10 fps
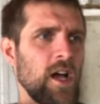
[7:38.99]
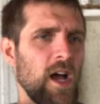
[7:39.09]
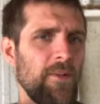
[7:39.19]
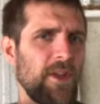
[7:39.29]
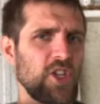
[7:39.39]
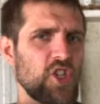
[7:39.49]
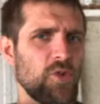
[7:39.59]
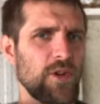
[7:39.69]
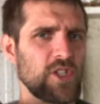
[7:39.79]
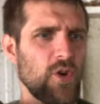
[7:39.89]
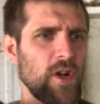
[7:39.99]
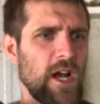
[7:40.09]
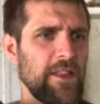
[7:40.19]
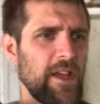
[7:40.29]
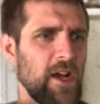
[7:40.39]
I'm not sure what's going
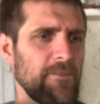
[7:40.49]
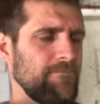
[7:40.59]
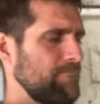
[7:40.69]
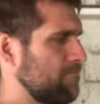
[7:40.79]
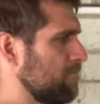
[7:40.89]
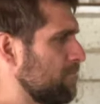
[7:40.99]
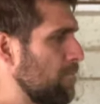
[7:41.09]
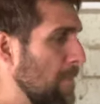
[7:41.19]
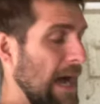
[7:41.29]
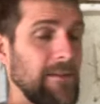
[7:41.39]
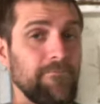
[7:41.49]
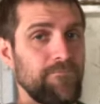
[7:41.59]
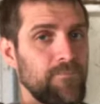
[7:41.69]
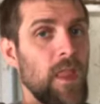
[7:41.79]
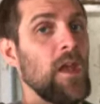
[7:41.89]
on there, but
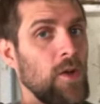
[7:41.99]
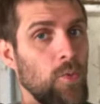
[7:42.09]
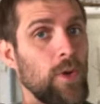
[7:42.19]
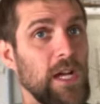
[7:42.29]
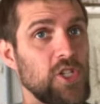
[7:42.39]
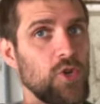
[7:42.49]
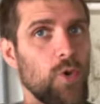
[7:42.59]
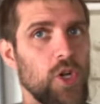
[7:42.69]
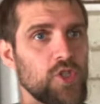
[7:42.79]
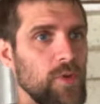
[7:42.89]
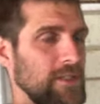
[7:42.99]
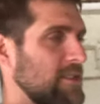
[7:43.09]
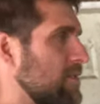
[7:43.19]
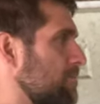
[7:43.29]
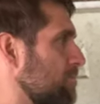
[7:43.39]
we got 2 orange
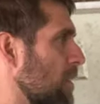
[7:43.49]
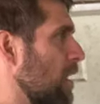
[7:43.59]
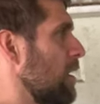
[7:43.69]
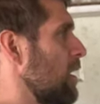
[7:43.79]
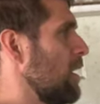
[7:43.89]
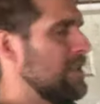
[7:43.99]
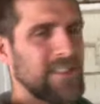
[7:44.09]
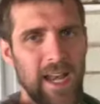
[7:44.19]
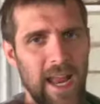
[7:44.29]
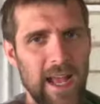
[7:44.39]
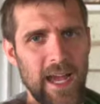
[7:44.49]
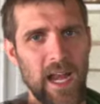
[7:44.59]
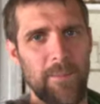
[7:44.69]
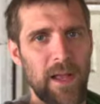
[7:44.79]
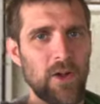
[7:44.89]
ones. Today I got
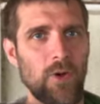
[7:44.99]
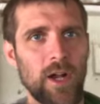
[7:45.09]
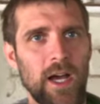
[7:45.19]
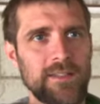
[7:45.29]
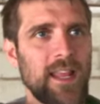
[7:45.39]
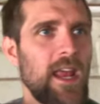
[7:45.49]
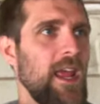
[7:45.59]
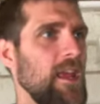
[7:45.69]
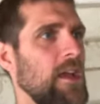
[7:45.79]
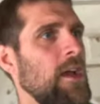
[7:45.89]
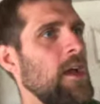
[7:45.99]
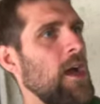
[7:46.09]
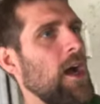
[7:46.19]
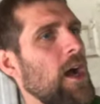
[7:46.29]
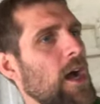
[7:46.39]
a bit going on today.
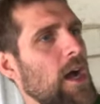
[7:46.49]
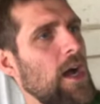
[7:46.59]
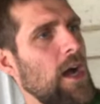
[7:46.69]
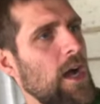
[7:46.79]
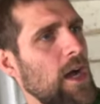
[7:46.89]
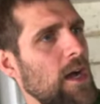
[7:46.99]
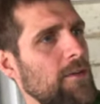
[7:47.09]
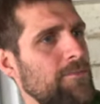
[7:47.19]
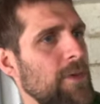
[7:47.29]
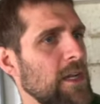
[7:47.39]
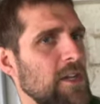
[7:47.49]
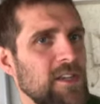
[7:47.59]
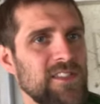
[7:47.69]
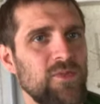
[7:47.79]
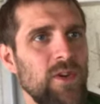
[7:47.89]
My
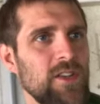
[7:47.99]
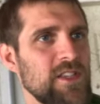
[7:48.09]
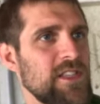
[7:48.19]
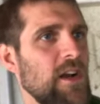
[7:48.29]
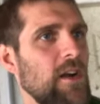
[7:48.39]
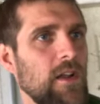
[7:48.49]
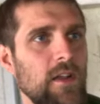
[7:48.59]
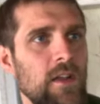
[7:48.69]
goodness, where to start?